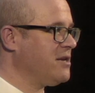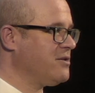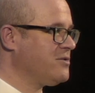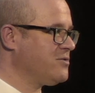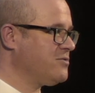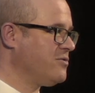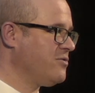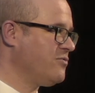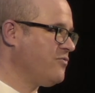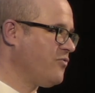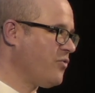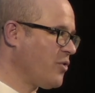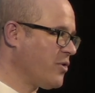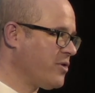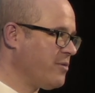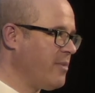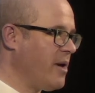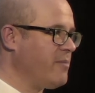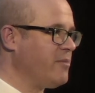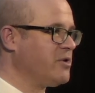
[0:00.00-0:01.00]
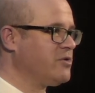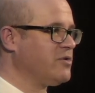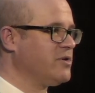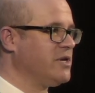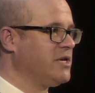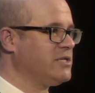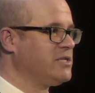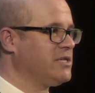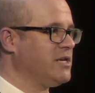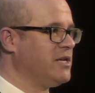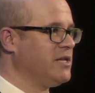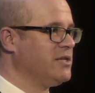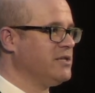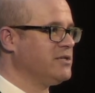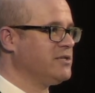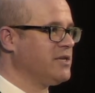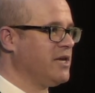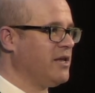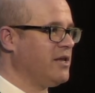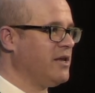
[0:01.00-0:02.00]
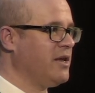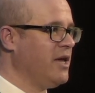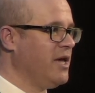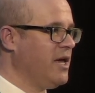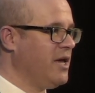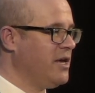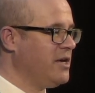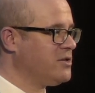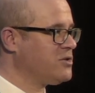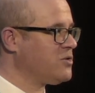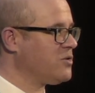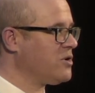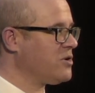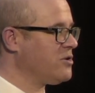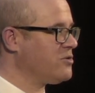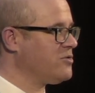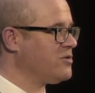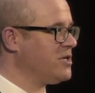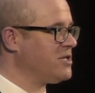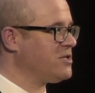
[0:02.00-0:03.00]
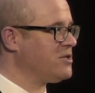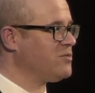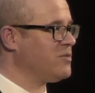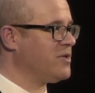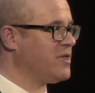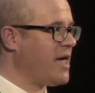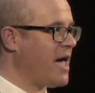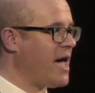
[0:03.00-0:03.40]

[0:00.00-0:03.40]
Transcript: and Fourth Amendment traditions and historical traditions with